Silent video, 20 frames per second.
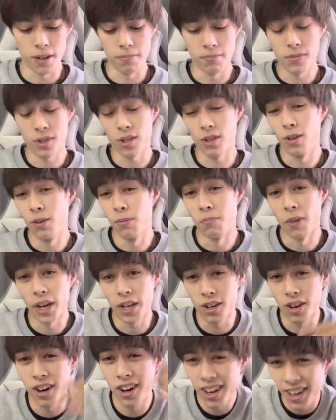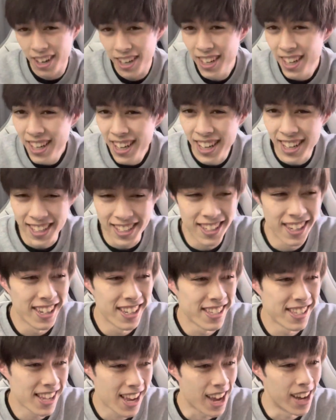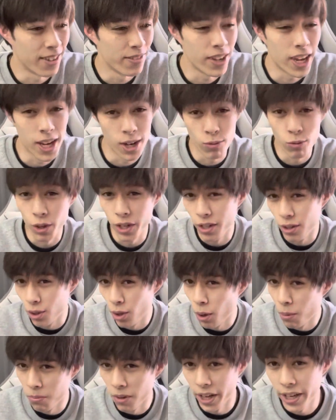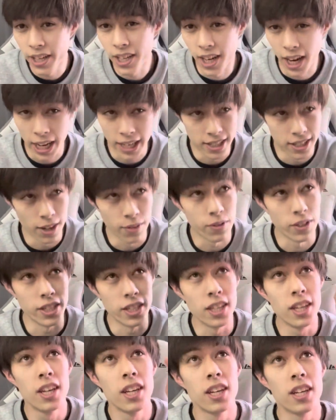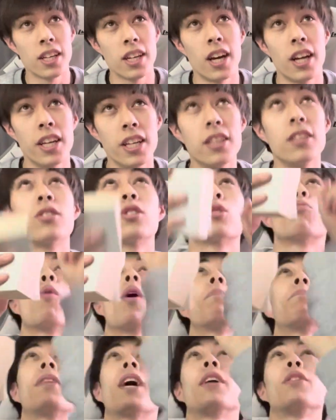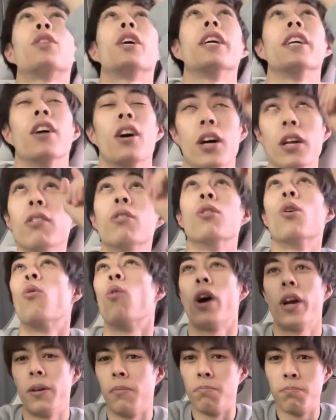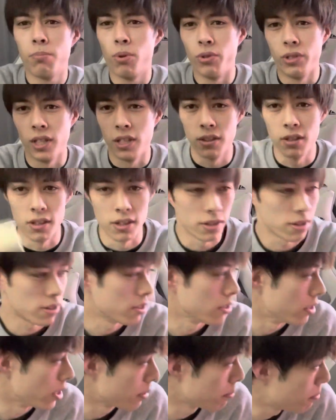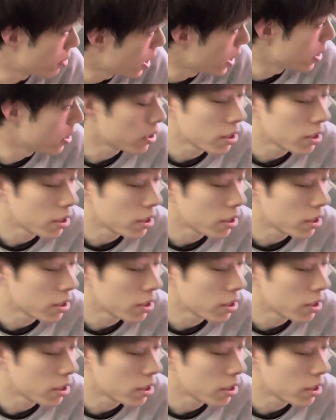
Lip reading: So my car, it does have a rear dome light, and I definitely gotta swap that thing out. I don't know why I'm pointing to the ceiling, but